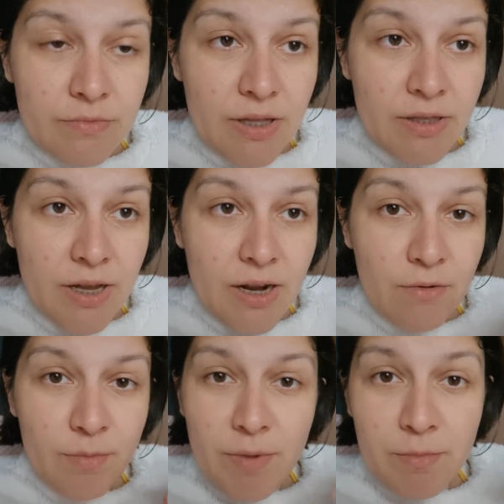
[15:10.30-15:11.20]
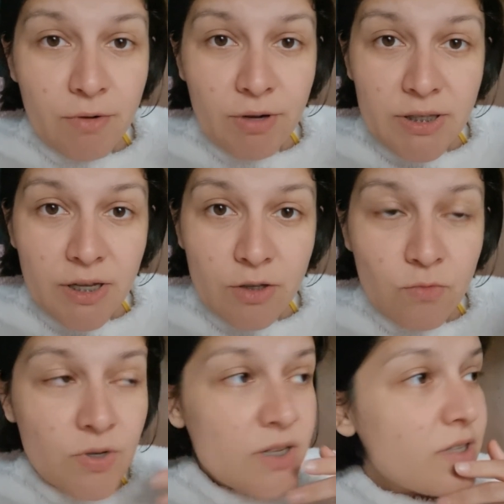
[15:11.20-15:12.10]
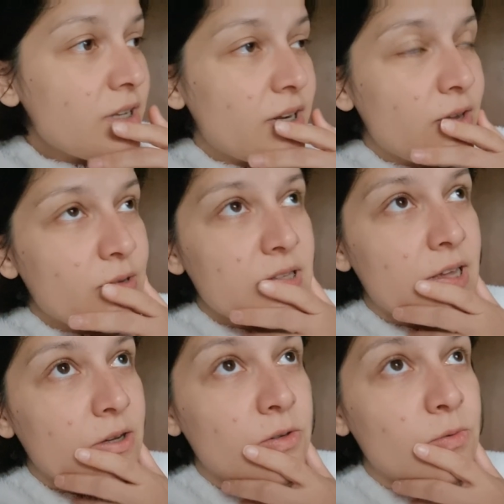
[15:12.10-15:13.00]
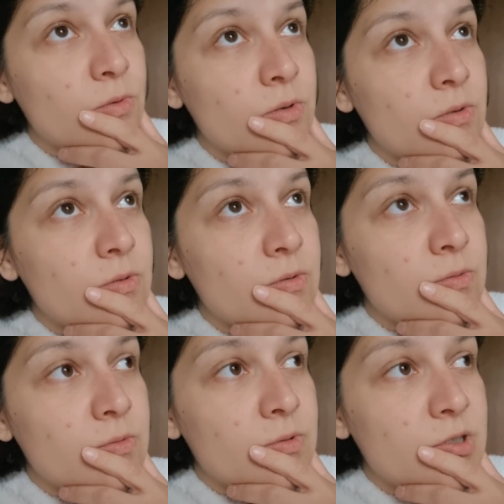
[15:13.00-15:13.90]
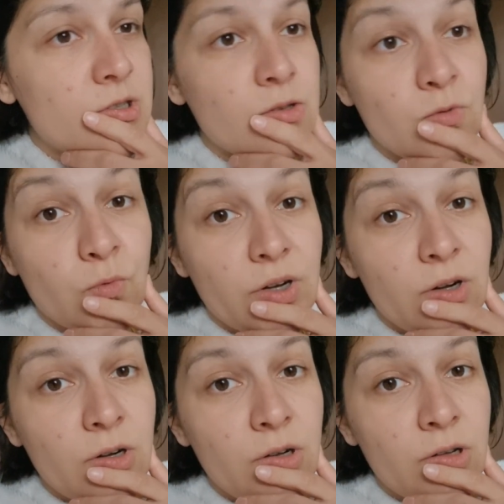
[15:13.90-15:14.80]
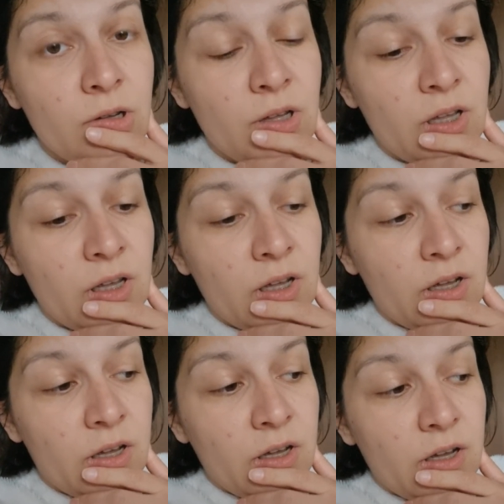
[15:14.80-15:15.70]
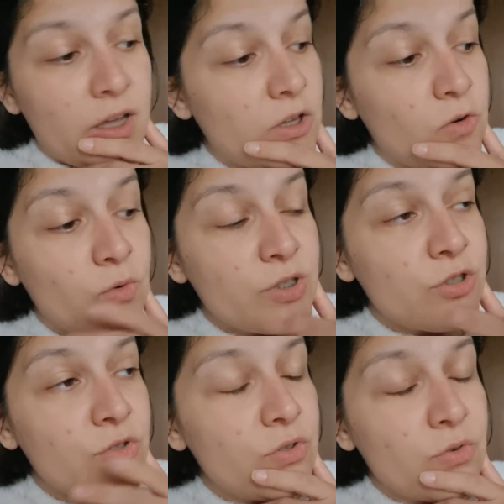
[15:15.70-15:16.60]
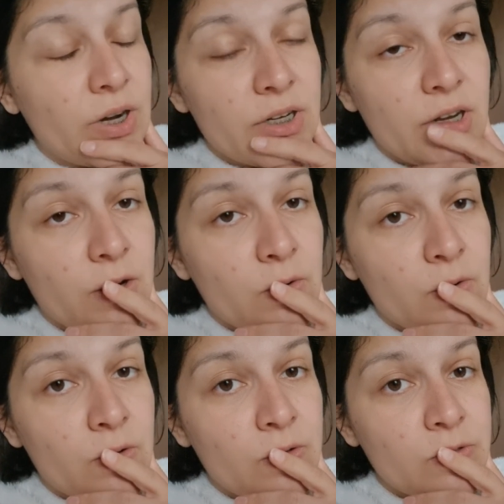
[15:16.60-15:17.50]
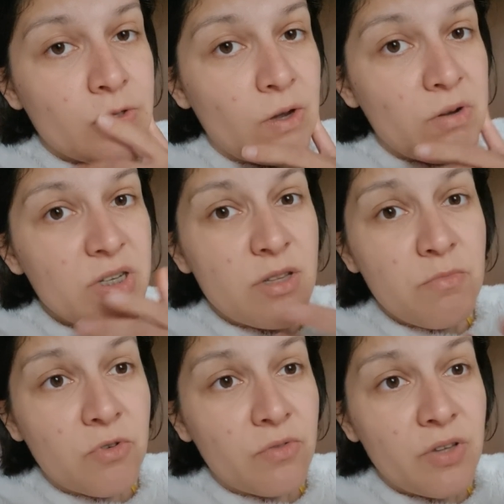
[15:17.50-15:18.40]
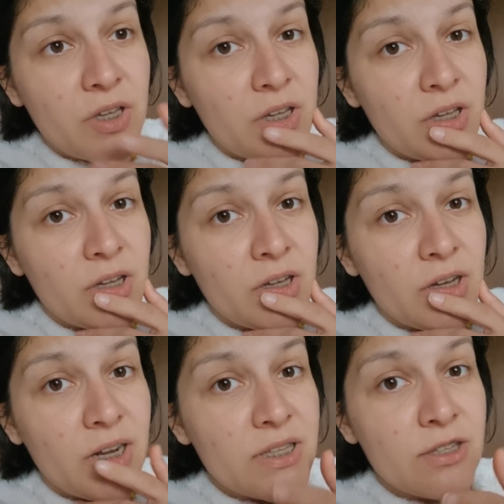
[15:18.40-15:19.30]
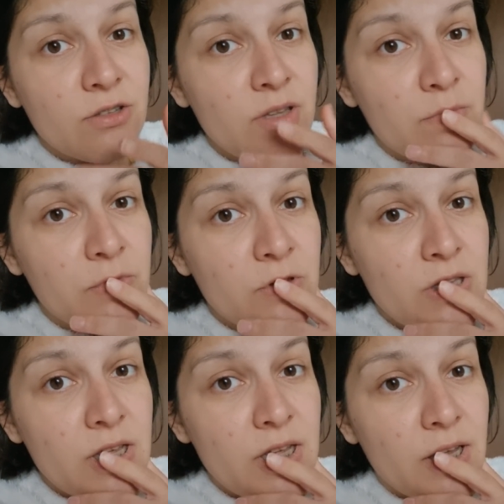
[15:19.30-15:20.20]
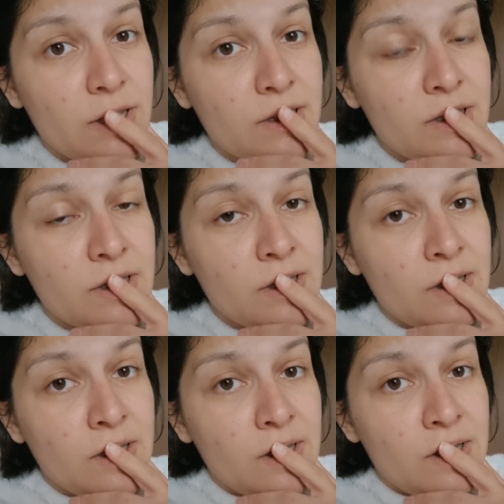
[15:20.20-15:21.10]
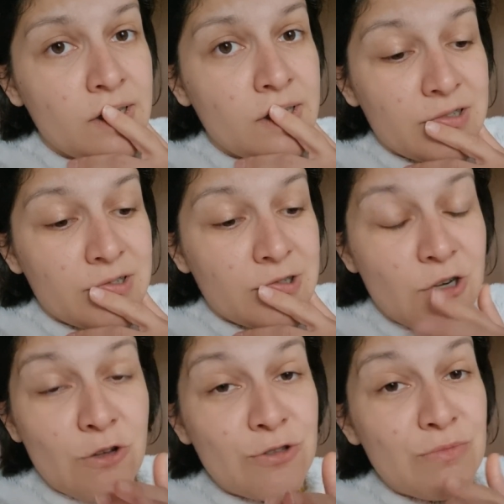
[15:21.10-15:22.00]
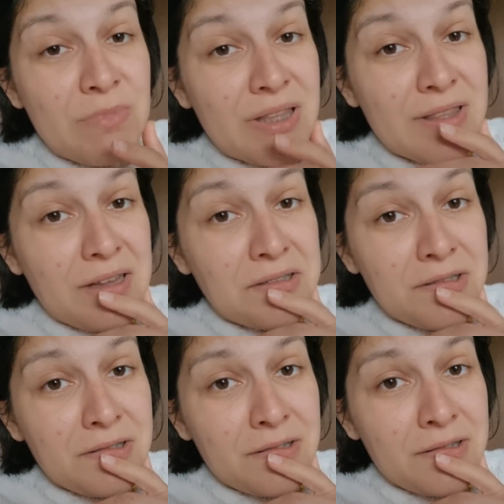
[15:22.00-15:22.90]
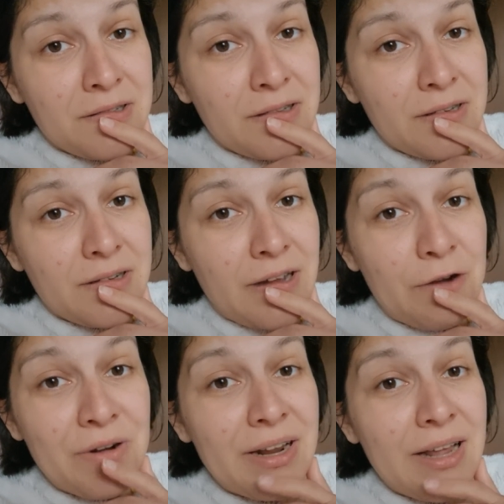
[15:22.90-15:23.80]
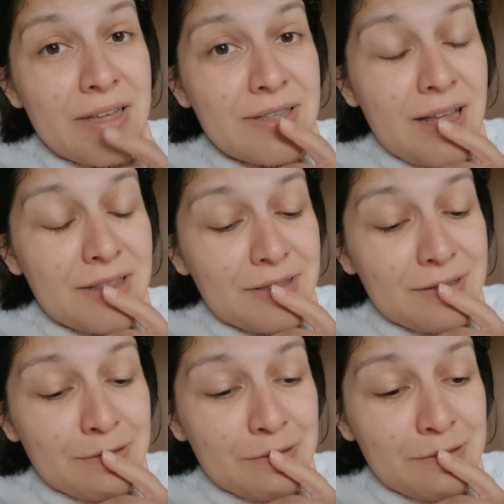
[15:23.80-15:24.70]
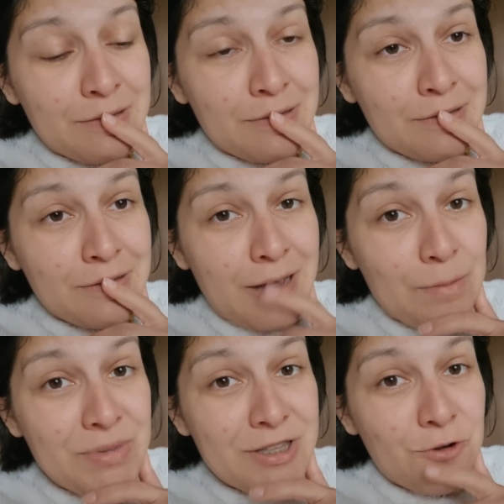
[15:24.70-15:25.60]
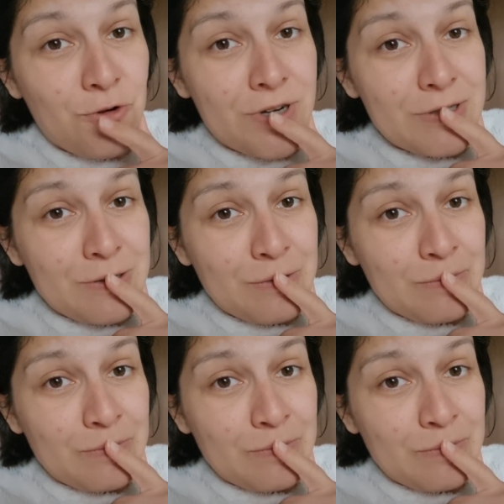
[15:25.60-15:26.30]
And then I remember what day it was, and I was like, well, this is weird. I don't know what to do right now. So I watched a movie, I listened to some music, and close to midnight, I realized that I missed the course.